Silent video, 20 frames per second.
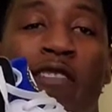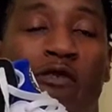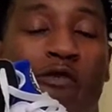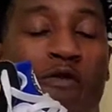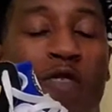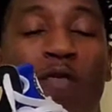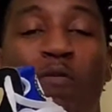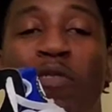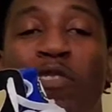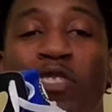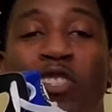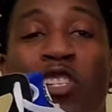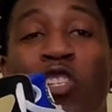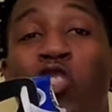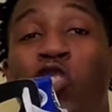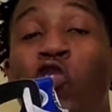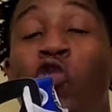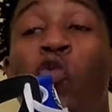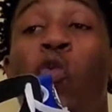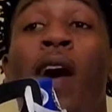remembers this
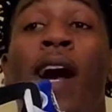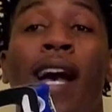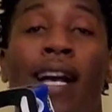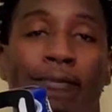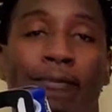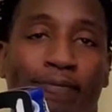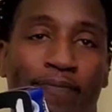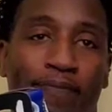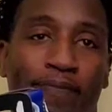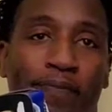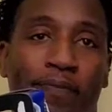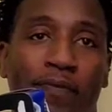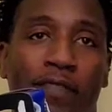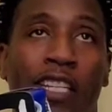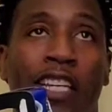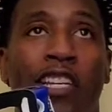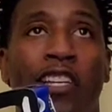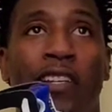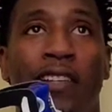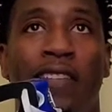shoe. Why?
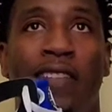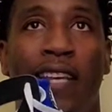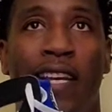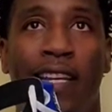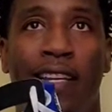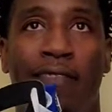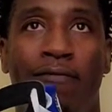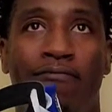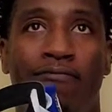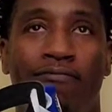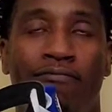Give you a second.